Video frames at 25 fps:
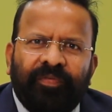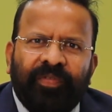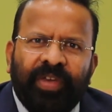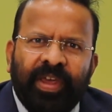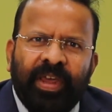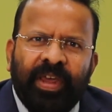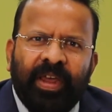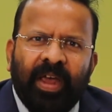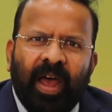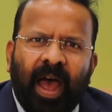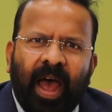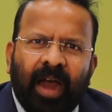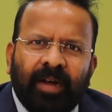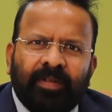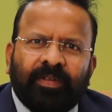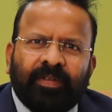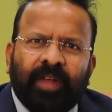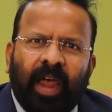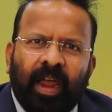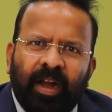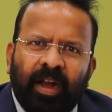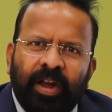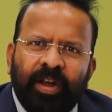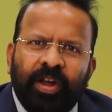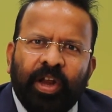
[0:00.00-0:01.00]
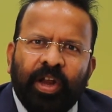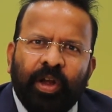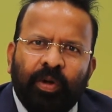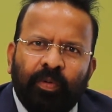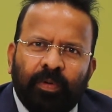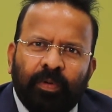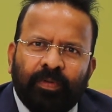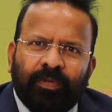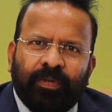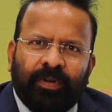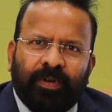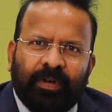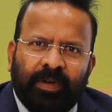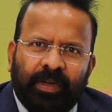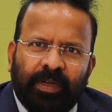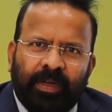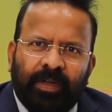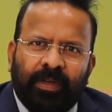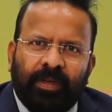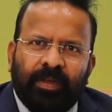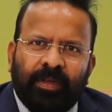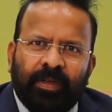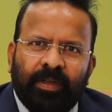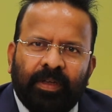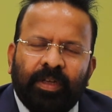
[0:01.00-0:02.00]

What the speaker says: we at Skyline University